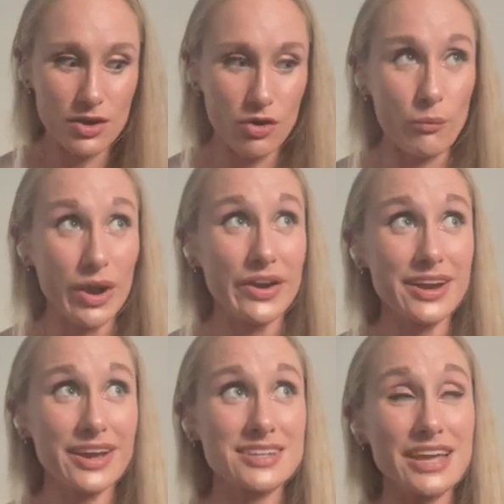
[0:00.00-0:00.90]
wear it,
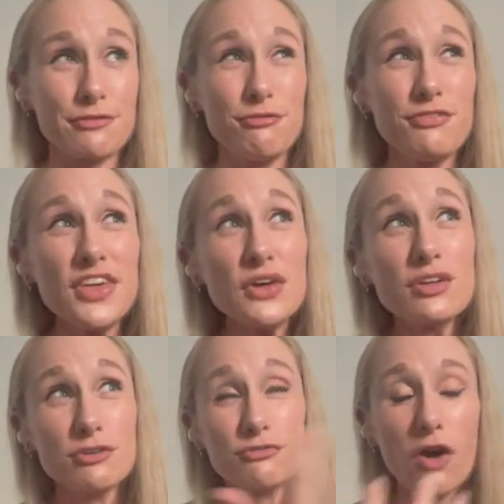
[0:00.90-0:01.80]
because I feel
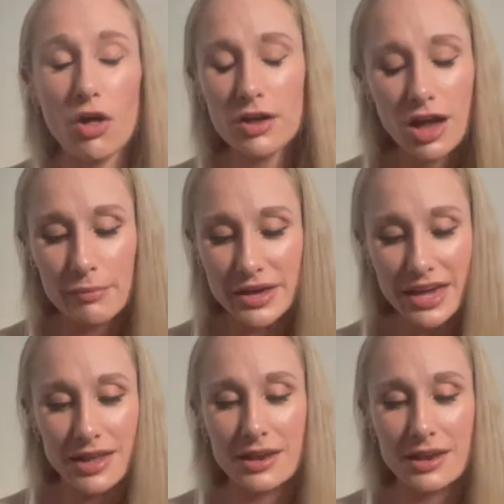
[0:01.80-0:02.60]
the fall coming in,